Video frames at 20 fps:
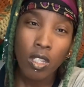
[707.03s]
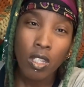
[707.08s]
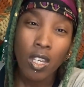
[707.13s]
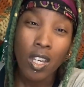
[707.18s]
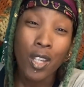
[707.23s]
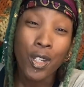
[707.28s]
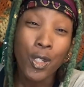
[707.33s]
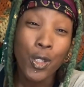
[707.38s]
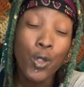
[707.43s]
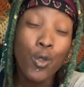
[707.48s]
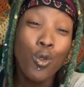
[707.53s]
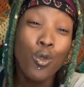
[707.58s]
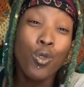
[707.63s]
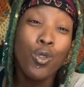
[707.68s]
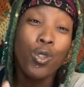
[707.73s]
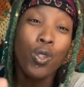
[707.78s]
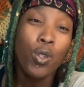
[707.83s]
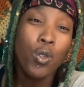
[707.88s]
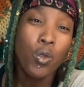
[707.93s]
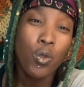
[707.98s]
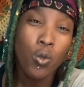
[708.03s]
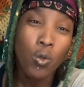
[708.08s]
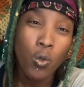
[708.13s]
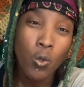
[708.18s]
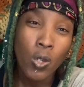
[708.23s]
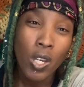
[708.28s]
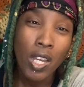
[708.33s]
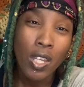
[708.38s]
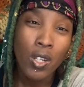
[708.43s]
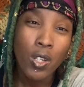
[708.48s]
a new
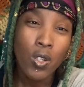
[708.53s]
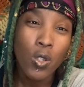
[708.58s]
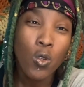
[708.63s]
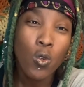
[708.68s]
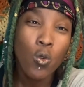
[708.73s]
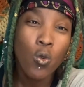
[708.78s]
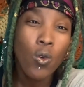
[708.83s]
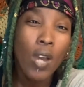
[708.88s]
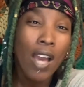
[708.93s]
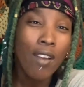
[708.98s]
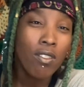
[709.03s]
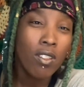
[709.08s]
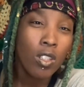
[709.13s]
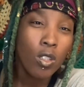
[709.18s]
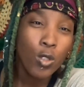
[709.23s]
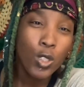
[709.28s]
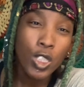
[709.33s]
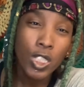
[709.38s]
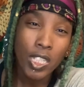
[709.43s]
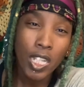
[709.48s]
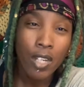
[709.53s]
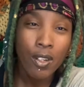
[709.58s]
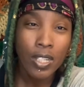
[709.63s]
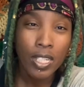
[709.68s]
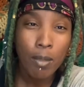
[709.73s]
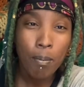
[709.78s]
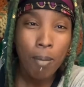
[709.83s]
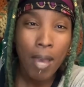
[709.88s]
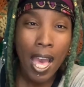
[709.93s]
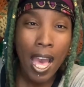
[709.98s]
you, a new evolutionary
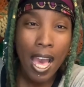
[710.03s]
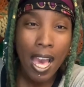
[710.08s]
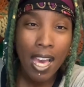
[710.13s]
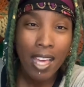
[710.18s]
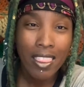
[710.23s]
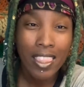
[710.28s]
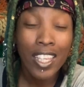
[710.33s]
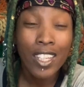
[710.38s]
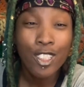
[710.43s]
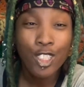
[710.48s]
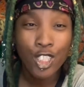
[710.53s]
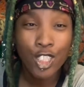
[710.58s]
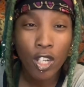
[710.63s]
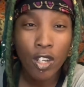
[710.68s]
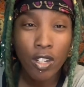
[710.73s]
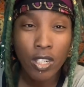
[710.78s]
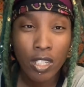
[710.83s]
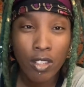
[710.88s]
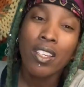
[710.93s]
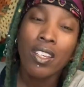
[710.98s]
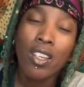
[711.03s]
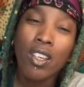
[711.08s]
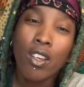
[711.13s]
path and journey